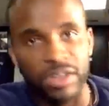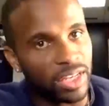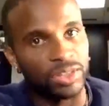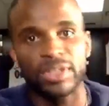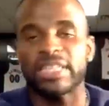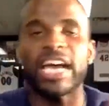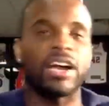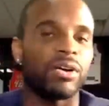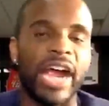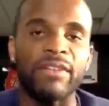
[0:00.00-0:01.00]
and you did that
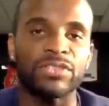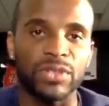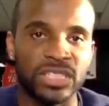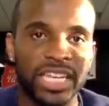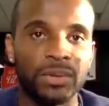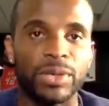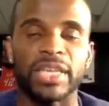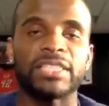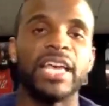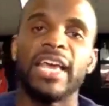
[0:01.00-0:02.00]
on average for 10
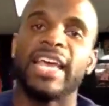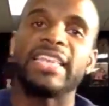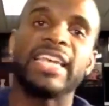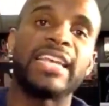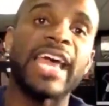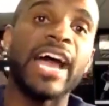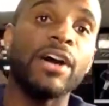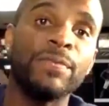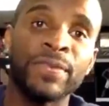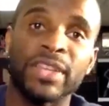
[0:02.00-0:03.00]
weeks. And then
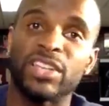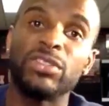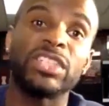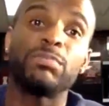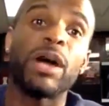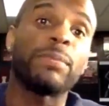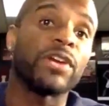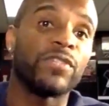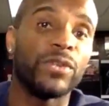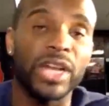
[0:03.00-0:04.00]
now you just bump your
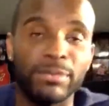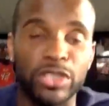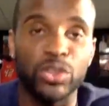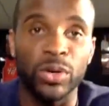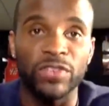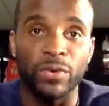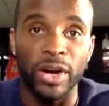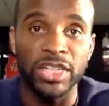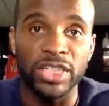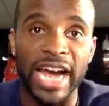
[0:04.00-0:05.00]
food up to
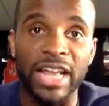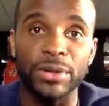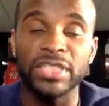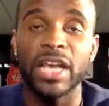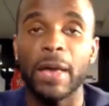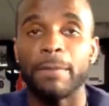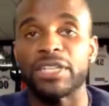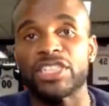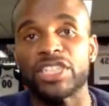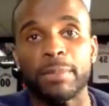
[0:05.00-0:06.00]
2,400 calories,
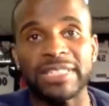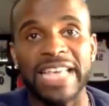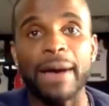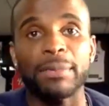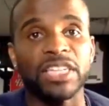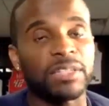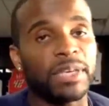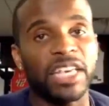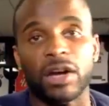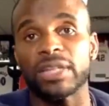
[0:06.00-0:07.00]
but your metabolism
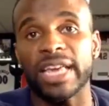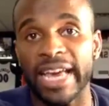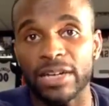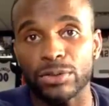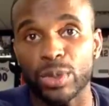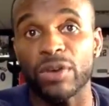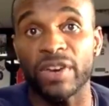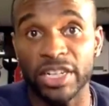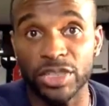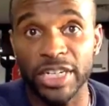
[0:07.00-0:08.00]
can only handle
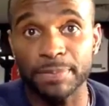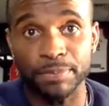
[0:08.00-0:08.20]
1,200.